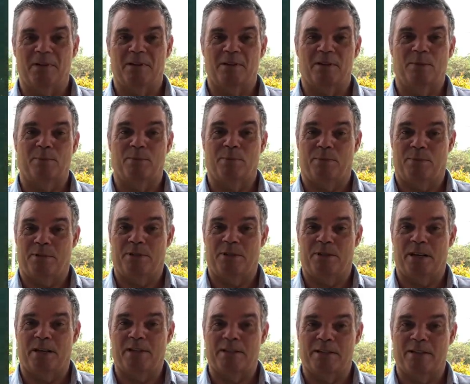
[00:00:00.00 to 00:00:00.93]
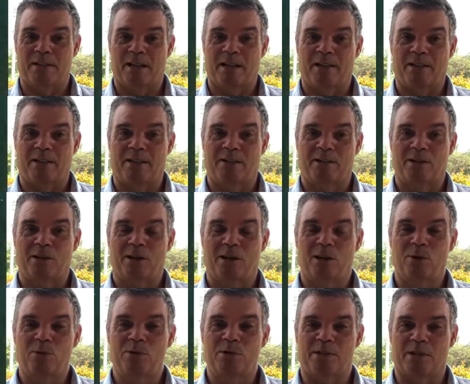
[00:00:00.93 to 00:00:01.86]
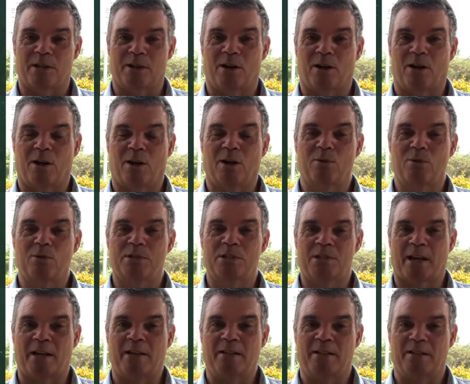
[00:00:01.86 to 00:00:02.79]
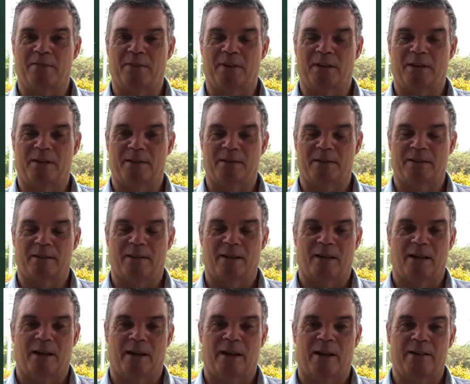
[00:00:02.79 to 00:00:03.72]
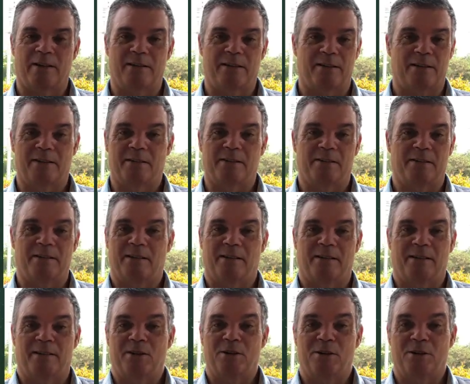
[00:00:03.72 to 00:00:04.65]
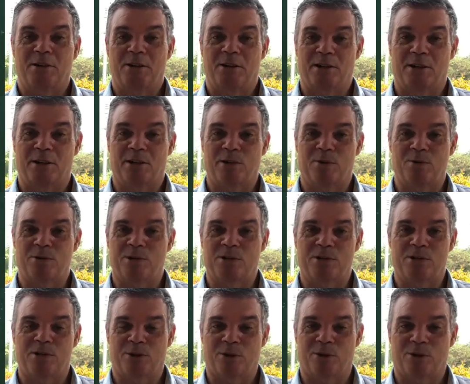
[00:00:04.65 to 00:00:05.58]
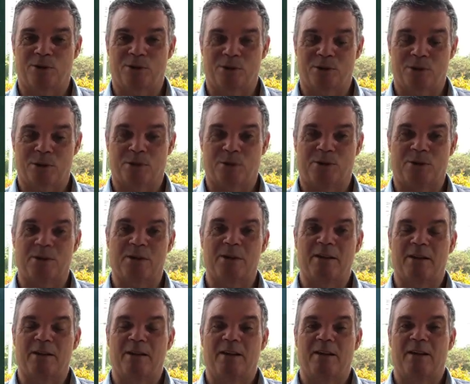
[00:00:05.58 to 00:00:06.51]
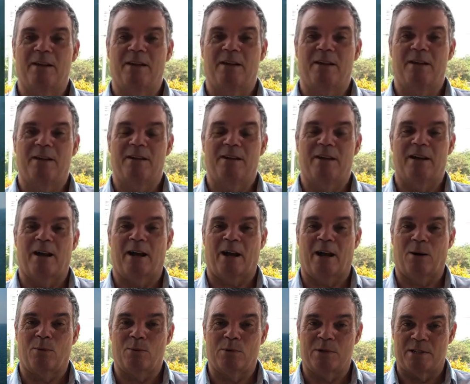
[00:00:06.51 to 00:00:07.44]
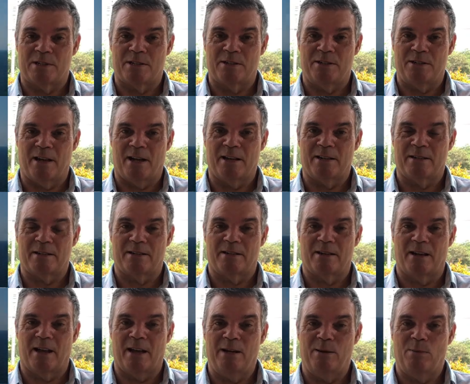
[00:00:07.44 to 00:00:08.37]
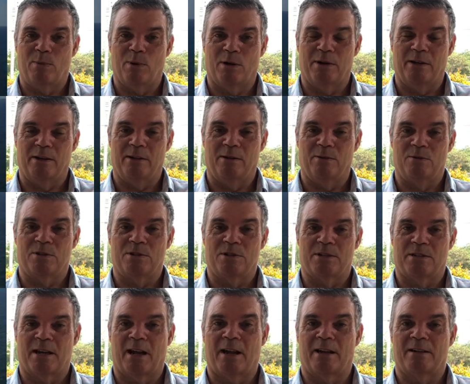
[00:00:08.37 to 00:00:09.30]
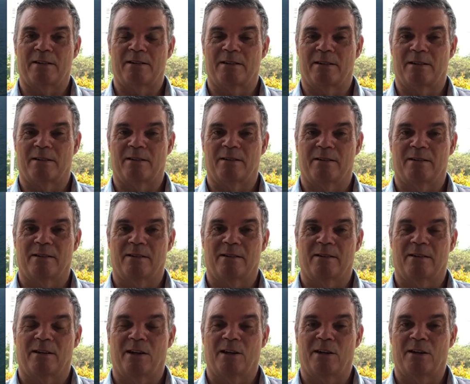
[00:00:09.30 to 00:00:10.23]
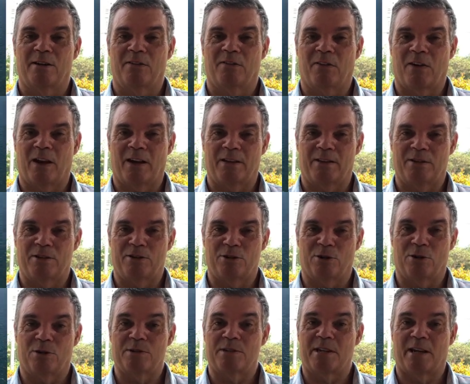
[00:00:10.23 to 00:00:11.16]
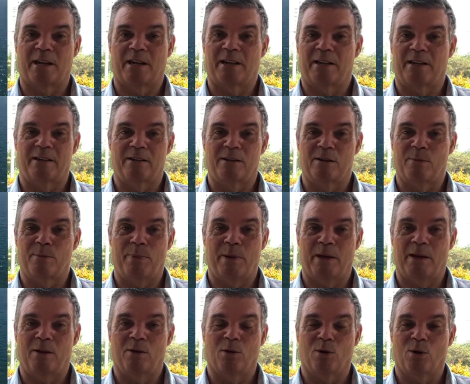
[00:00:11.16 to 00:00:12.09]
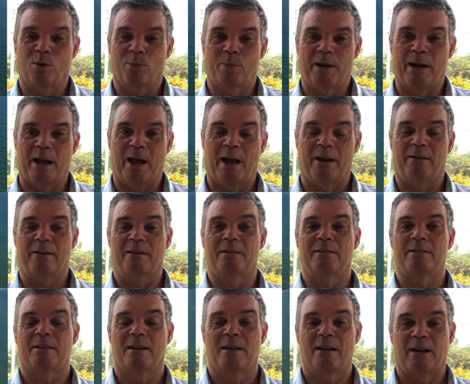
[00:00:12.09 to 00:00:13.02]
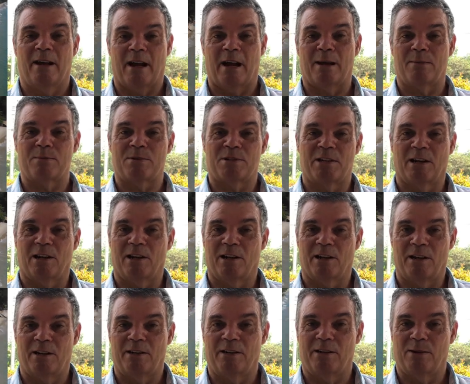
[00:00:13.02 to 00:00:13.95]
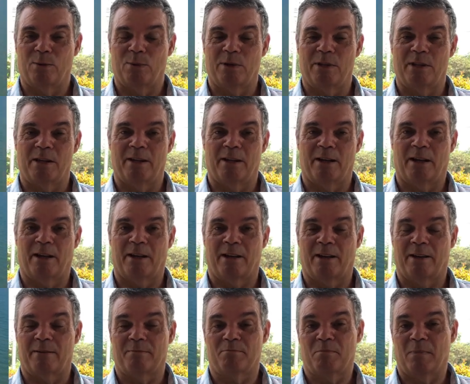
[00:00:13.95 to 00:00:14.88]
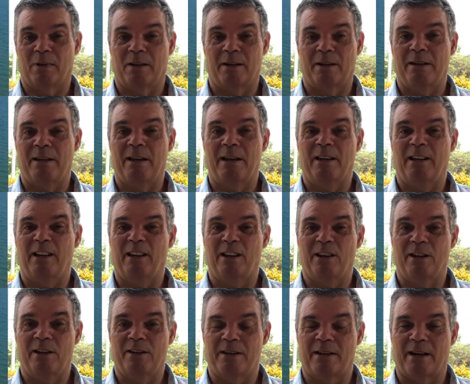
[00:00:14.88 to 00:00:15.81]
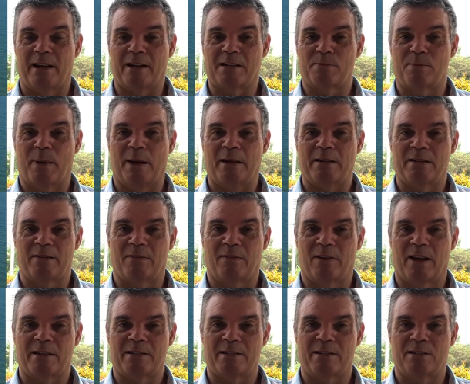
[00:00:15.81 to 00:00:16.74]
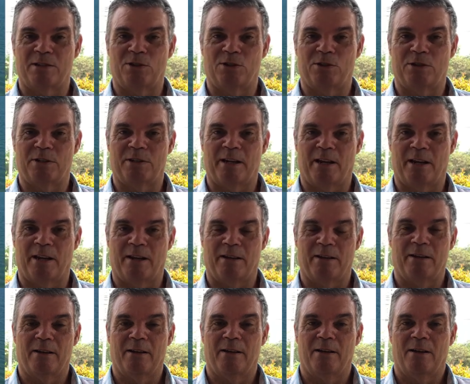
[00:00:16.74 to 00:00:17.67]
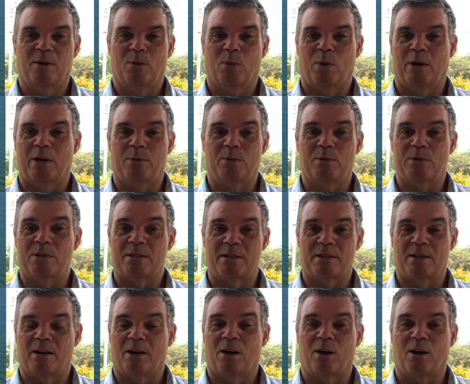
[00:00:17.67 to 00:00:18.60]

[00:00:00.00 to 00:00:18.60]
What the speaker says: the chances are you could lose it or lose sight of it, and you know, you could lose your drone. So I would suggest anybody who's starting to learn to fly the drone, take it into big open areas. I'm still learning with it, and I nearly learned an expensive lesson the other day when it was